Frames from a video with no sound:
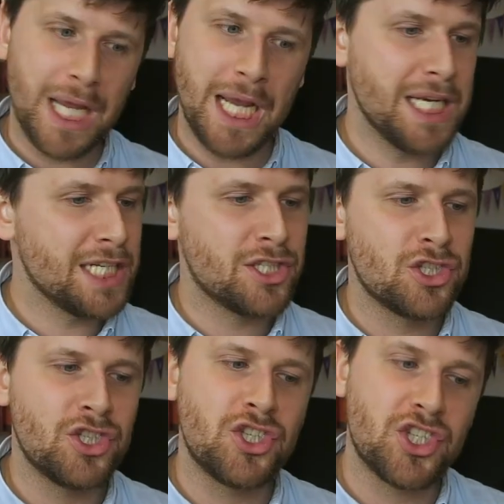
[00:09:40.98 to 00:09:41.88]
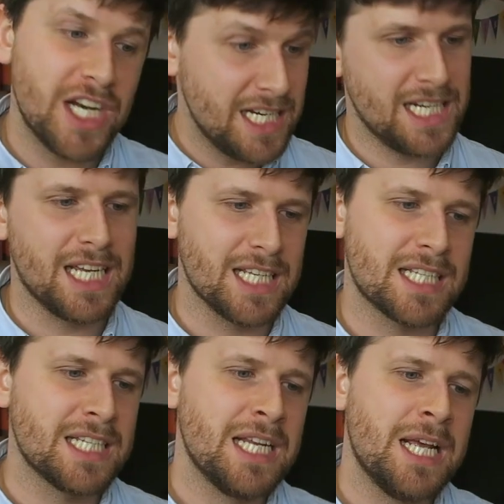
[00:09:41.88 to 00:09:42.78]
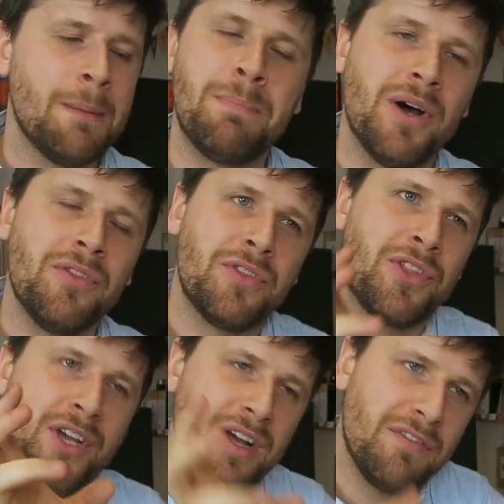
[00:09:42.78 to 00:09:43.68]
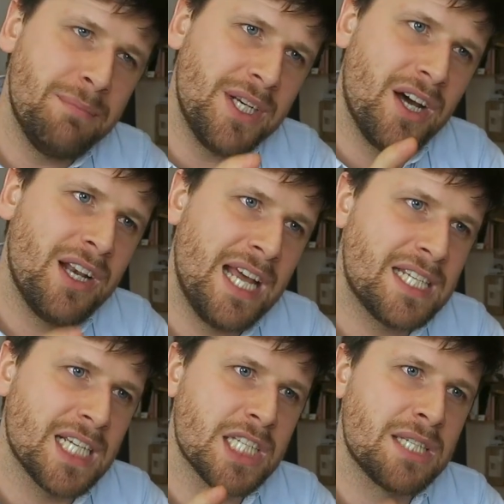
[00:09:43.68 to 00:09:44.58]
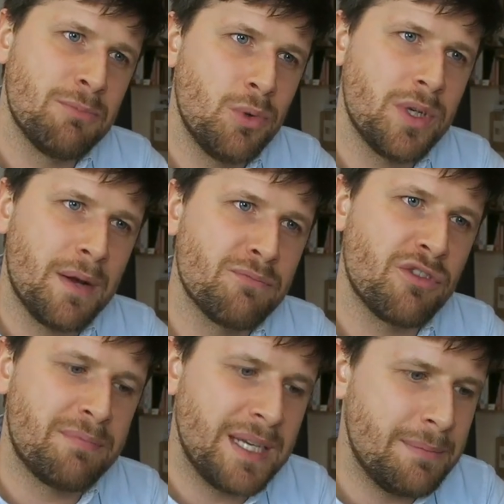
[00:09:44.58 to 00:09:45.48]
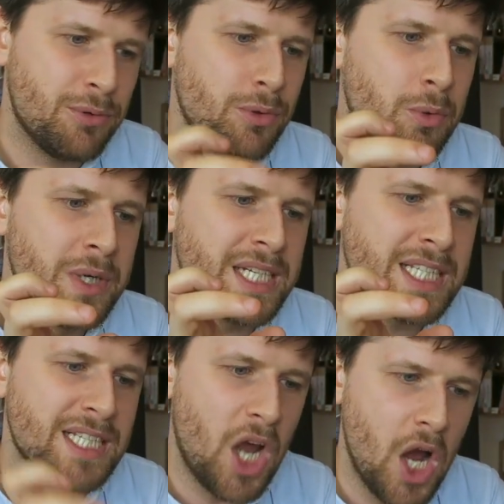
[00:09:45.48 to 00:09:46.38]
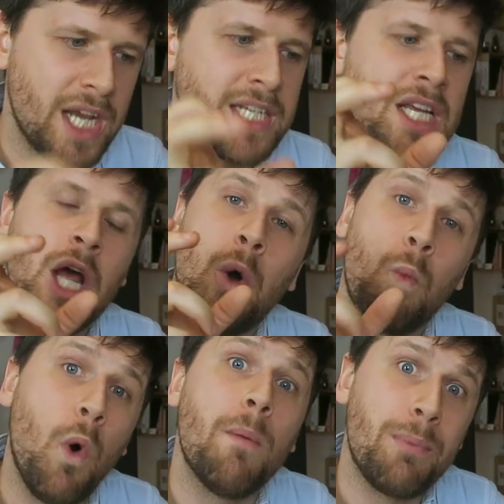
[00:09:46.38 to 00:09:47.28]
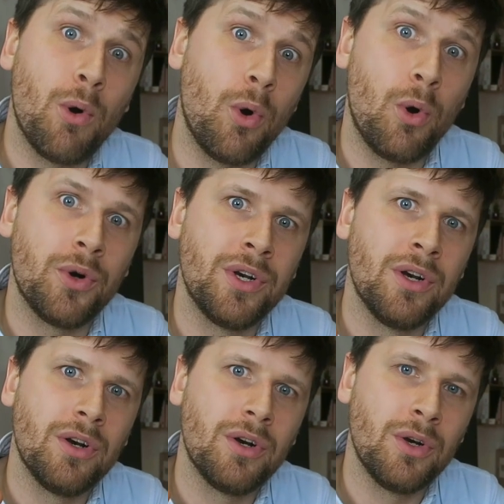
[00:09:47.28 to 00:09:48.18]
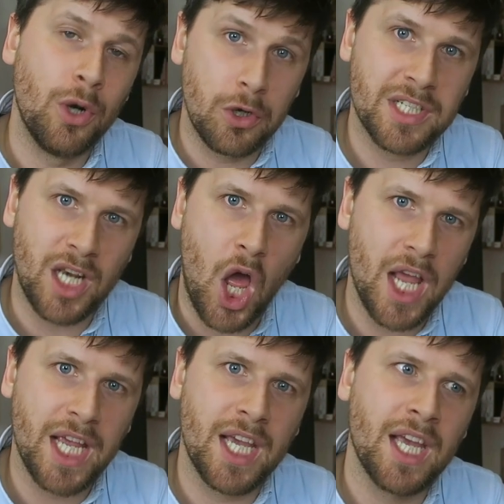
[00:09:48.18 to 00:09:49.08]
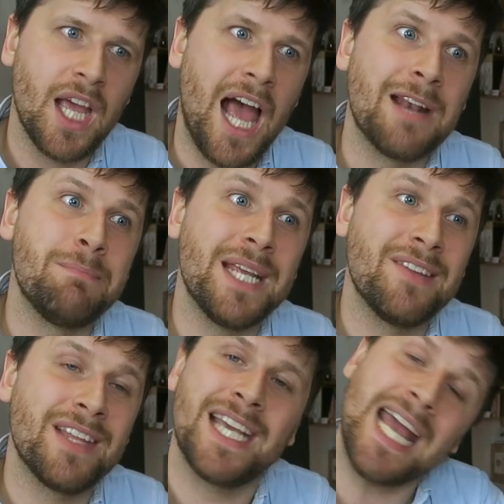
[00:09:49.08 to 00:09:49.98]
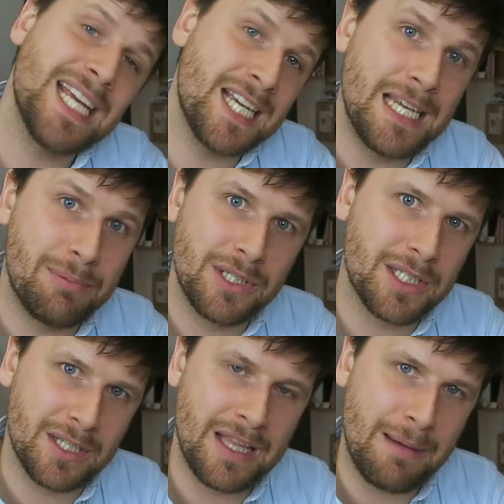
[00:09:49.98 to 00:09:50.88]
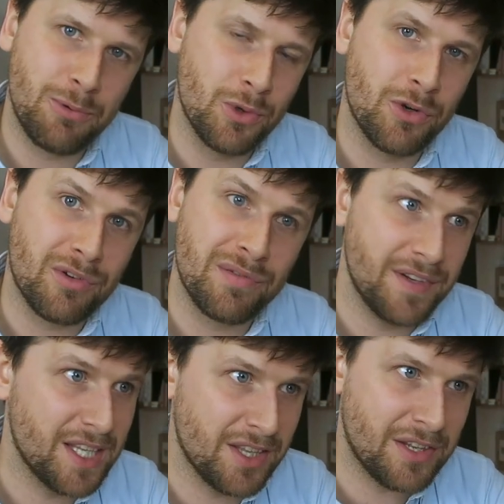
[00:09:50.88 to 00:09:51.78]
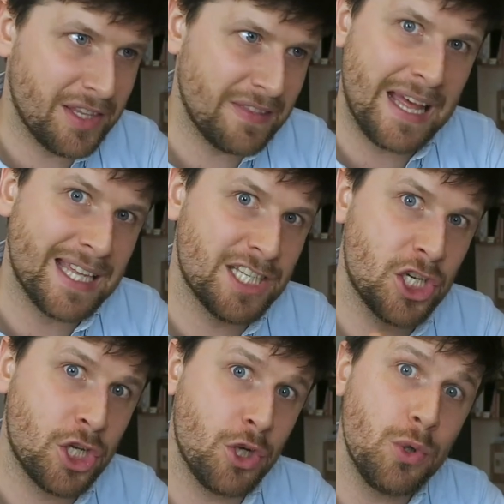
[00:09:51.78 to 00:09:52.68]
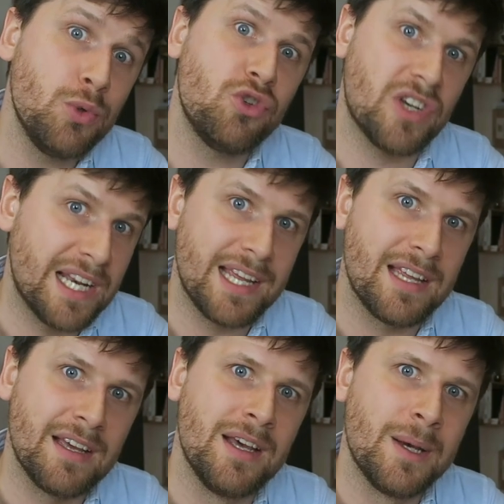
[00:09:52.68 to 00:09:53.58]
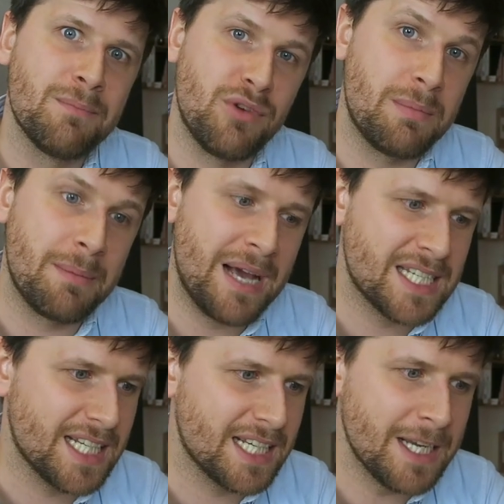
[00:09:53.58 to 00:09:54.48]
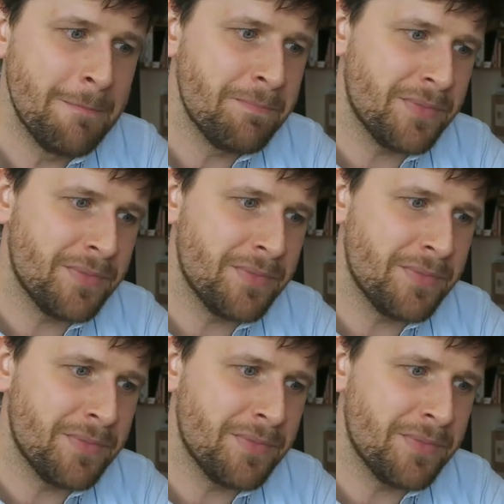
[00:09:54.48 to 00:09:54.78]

It is genius, but the government are letting a small number of people decide what porn looks like and being the gatekeepers to that pornography, and I think that is hugely problematic.